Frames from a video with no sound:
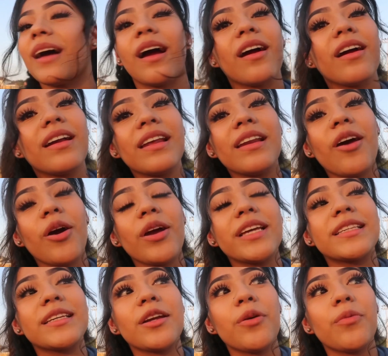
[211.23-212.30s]
I already know
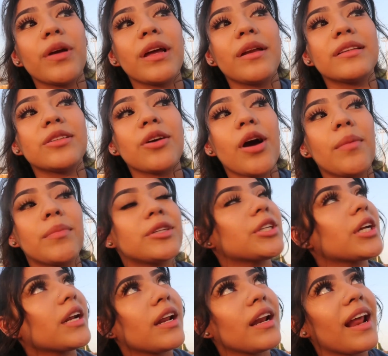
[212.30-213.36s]
he's gonna win, so I'm gonna
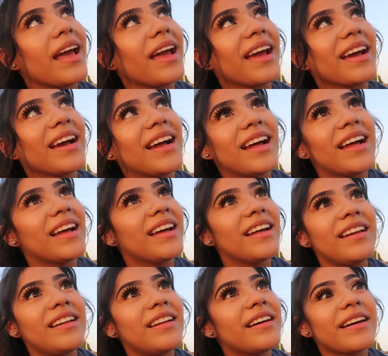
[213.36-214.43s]
try to like
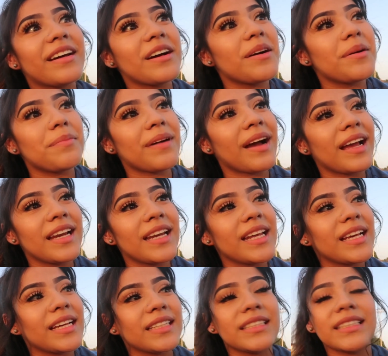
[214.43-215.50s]
look up
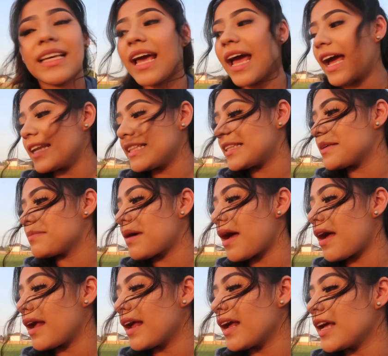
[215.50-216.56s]
ideas to add to
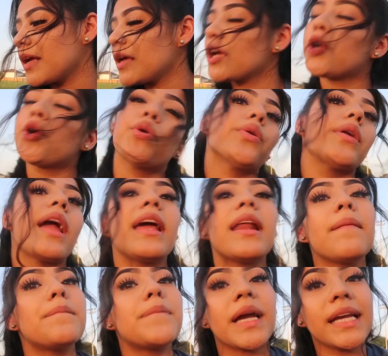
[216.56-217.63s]
my
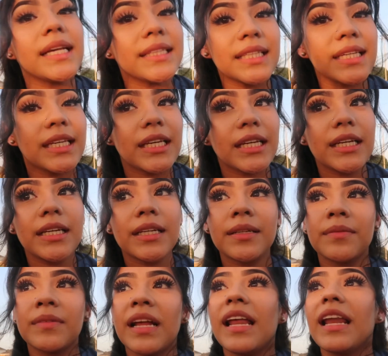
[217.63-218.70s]
creative painting.
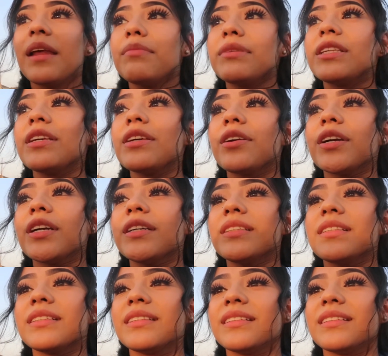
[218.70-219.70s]
Let me see yours.